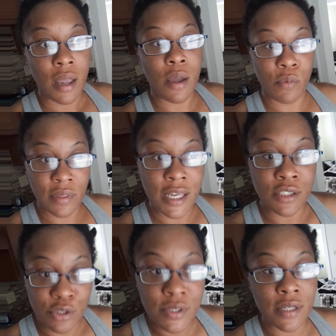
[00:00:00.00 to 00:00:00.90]
And when they
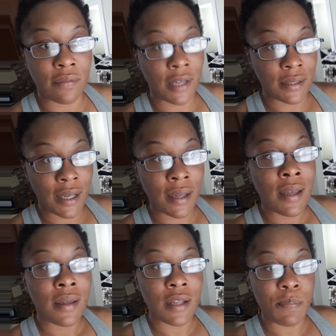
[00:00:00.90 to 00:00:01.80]
do stuff like that,
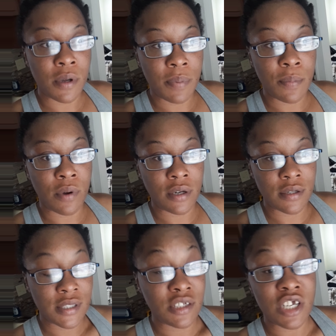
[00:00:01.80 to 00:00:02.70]
they put people under
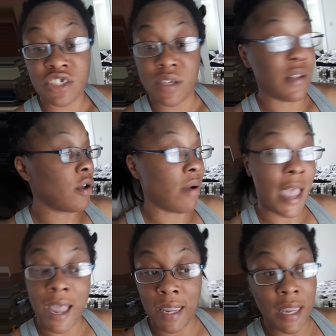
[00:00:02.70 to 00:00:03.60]
suggestion and they'll
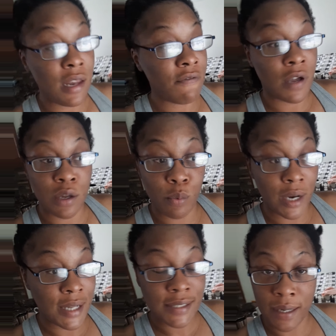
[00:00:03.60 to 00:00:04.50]
act any fucking way
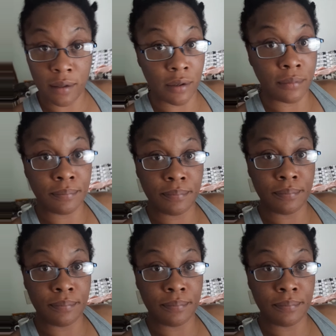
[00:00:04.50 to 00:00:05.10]
they tell them.